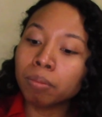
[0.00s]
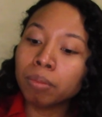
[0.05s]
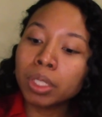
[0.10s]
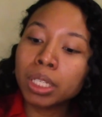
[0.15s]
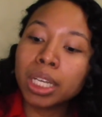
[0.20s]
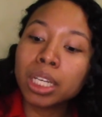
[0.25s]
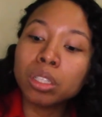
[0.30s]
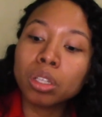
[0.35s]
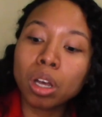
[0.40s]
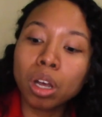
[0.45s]

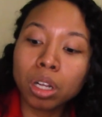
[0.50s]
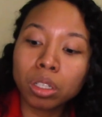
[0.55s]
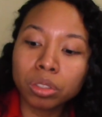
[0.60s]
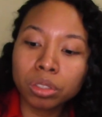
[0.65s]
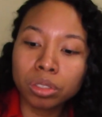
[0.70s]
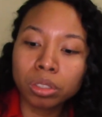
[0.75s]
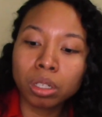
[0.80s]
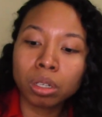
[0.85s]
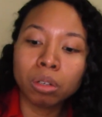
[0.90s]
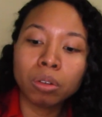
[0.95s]
And
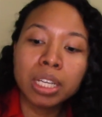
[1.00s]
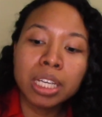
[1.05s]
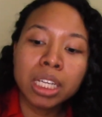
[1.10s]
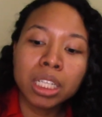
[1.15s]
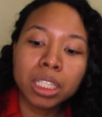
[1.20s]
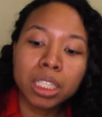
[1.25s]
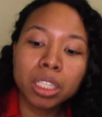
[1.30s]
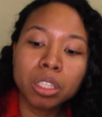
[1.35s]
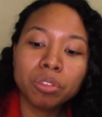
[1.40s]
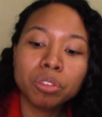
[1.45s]
also,
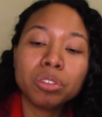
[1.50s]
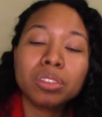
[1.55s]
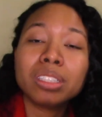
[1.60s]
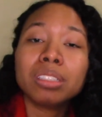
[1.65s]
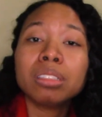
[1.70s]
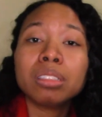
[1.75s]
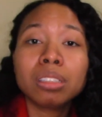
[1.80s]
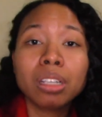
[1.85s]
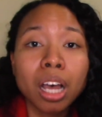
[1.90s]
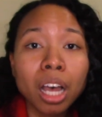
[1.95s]
if you
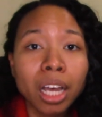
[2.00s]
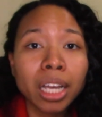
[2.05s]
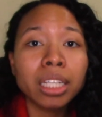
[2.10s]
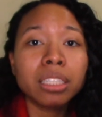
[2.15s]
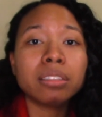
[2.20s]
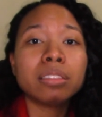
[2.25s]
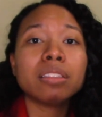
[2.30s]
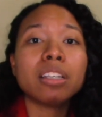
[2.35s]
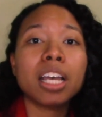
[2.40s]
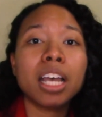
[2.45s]
decide
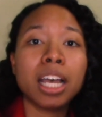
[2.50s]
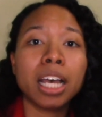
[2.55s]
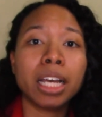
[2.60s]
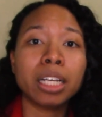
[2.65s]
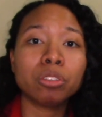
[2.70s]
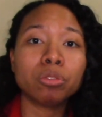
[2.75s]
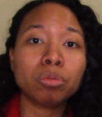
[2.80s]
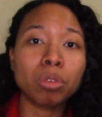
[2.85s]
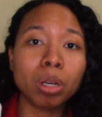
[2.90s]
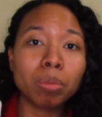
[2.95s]
to add
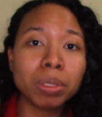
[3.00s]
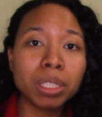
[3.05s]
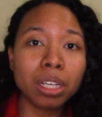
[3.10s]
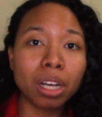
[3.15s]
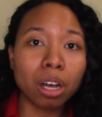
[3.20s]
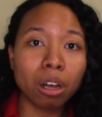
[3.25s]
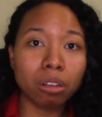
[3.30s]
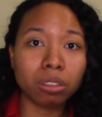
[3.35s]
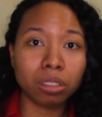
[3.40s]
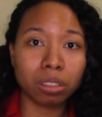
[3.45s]
rubbing
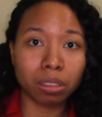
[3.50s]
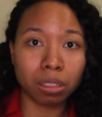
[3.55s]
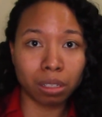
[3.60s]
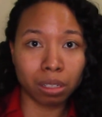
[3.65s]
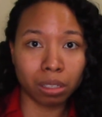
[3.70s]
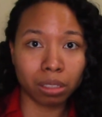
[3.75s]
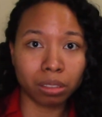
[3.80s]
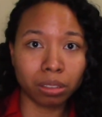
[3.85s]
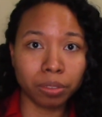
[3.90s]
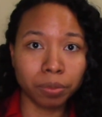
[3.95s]

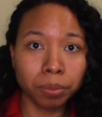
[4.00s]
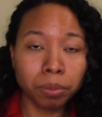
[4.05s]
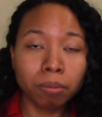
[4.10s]
alcohol